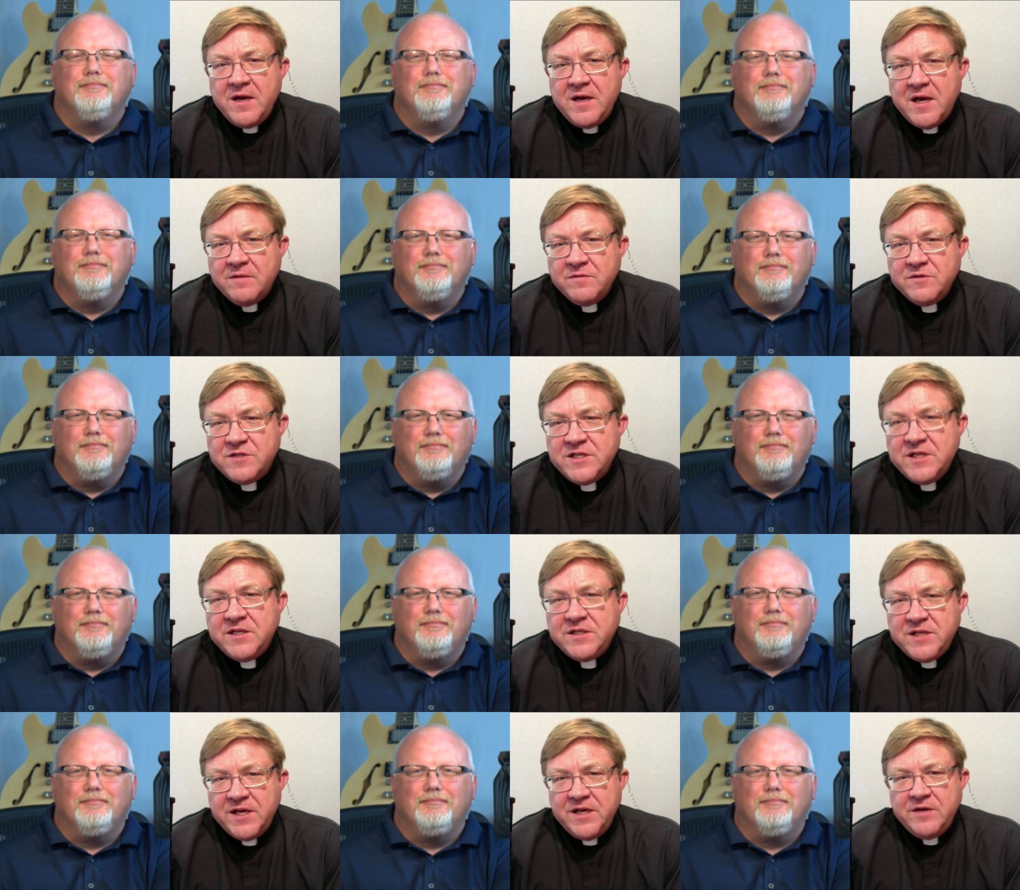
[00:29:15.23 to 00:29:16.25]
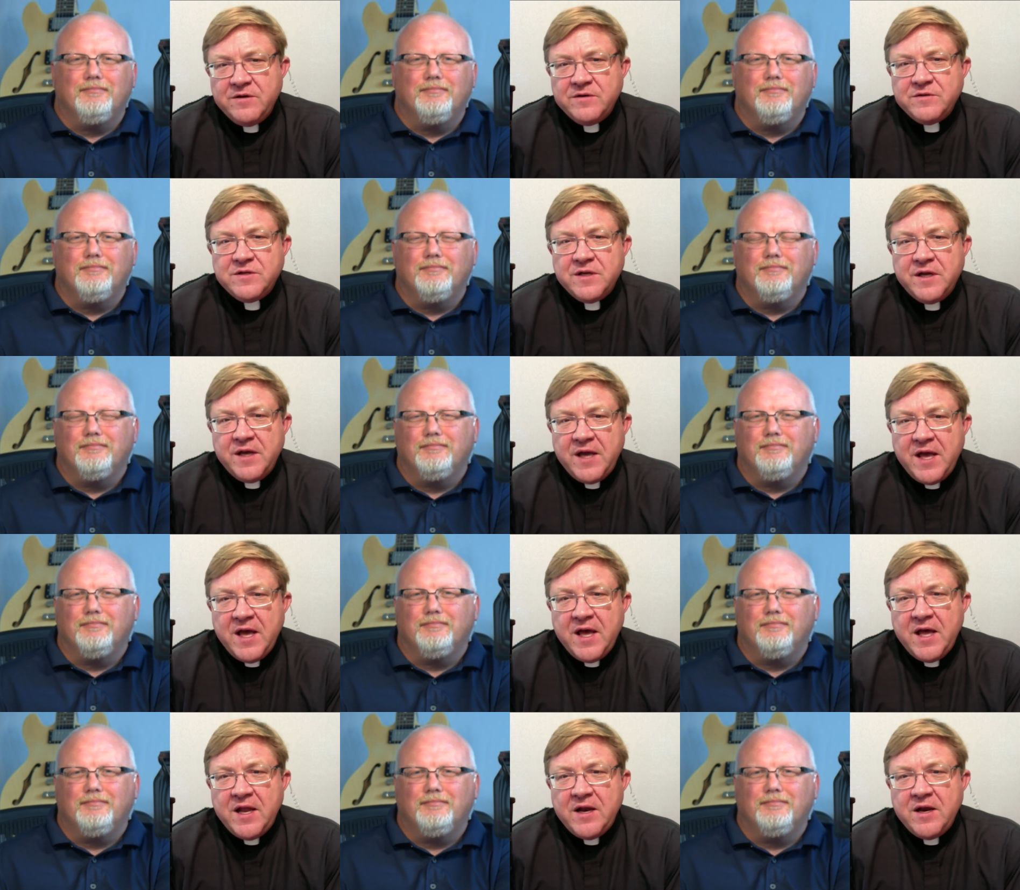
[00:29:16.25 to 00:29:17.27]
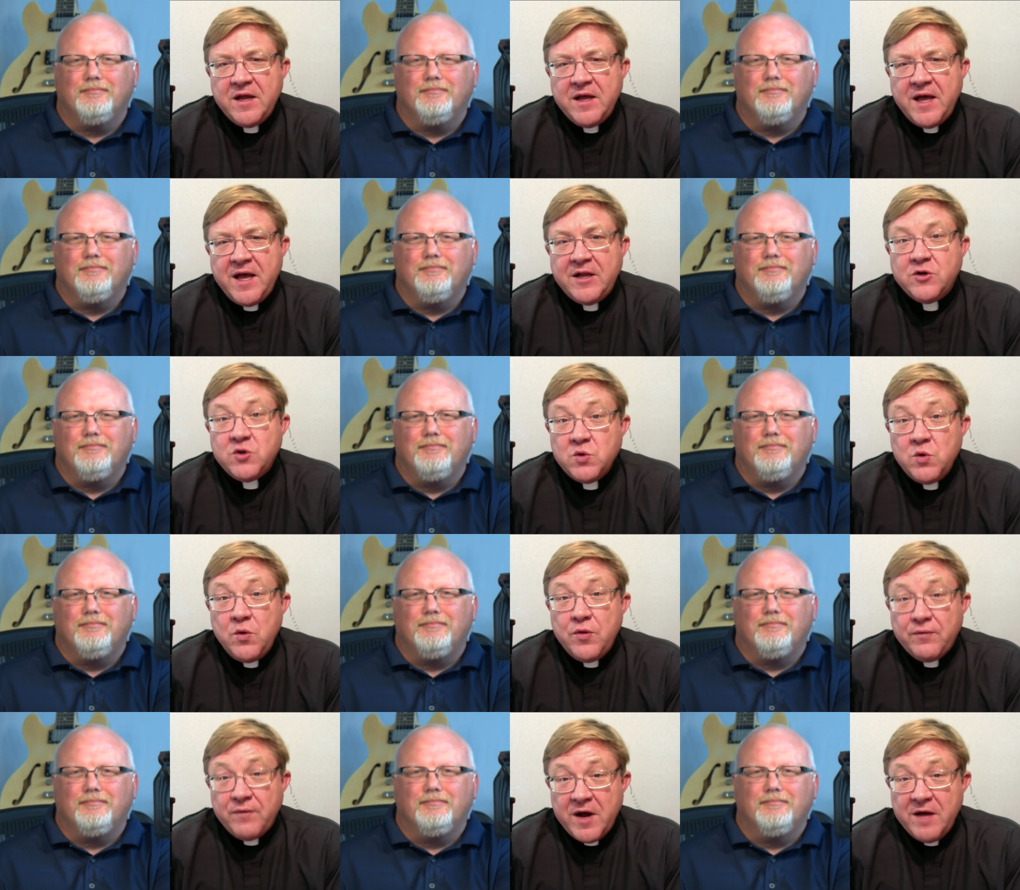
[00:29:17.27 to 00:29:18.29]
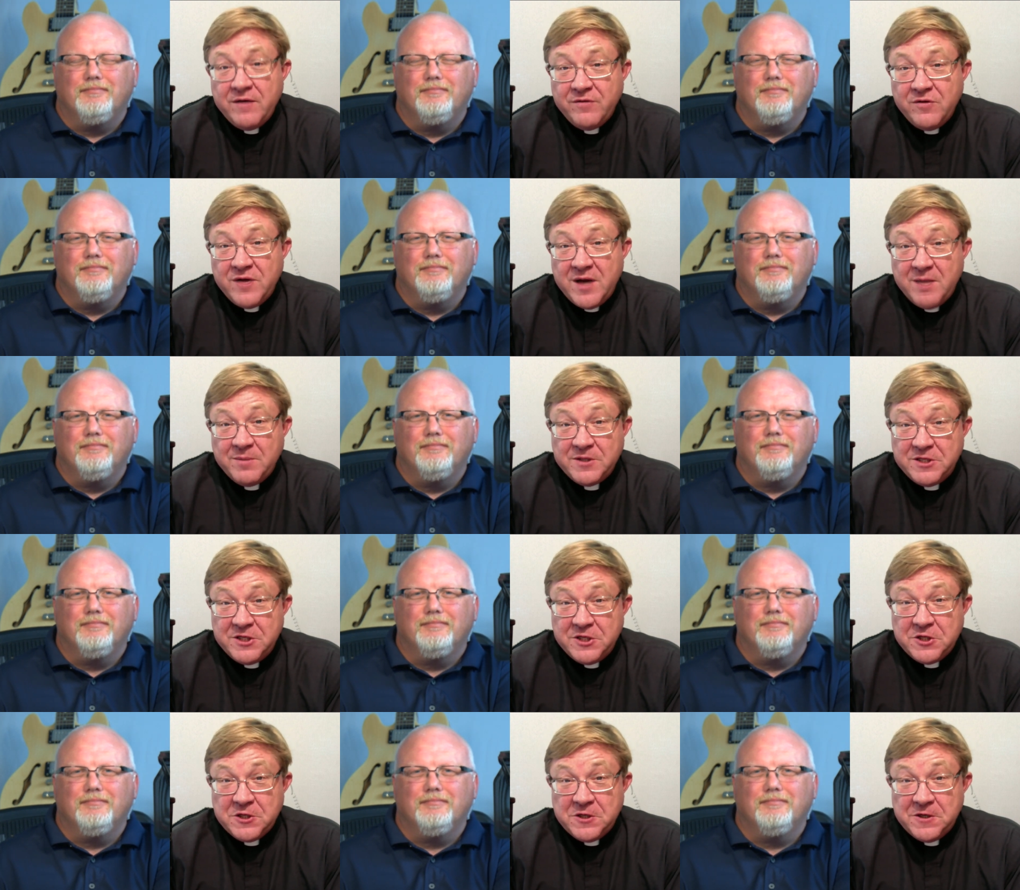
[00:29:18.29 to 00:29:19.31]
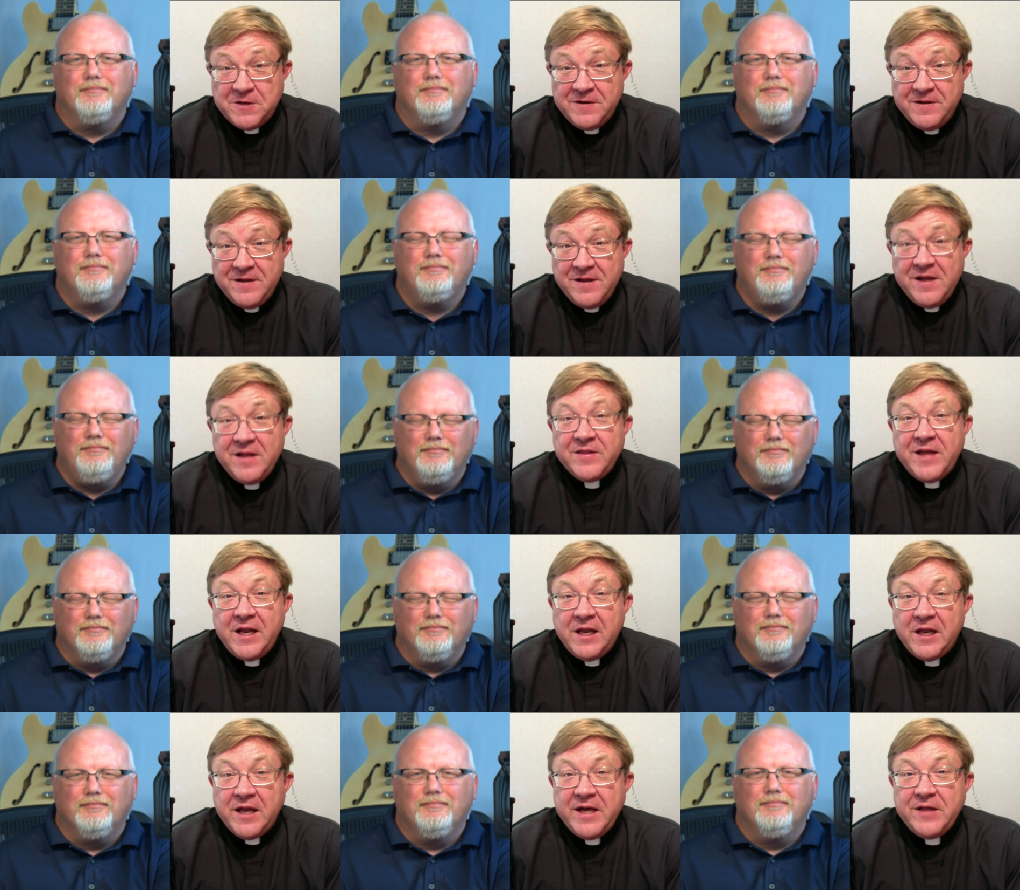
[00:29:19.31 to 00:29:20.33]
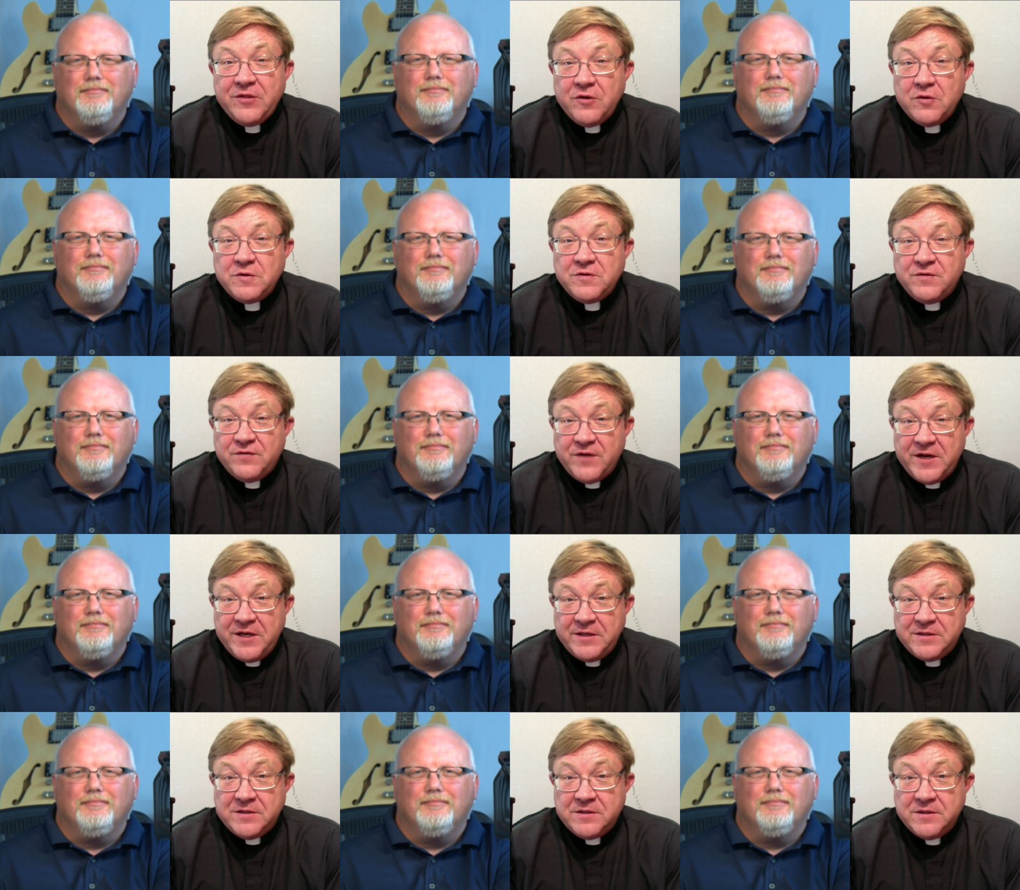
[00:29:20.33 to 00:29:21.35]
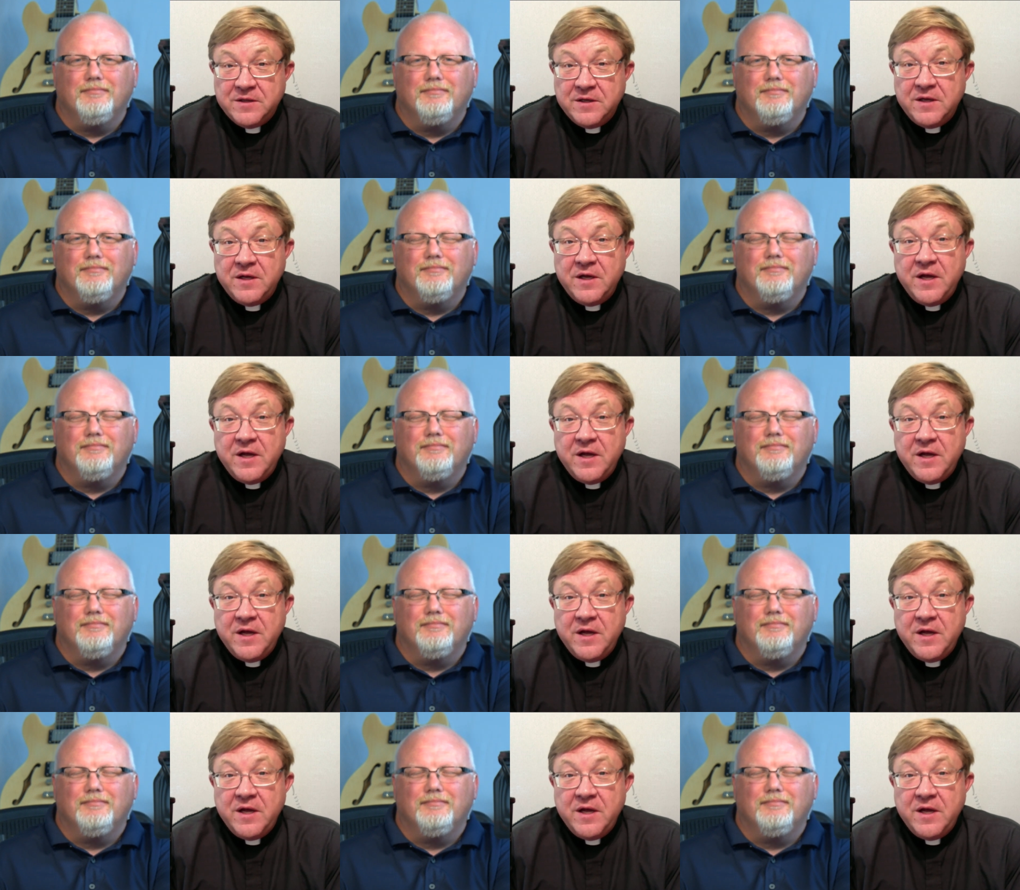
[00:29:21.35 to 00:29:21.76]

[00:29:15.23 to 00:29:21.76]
Speaker 1: Now, dictators can and do thrive on opposition. Mm-hmm. They like those fights.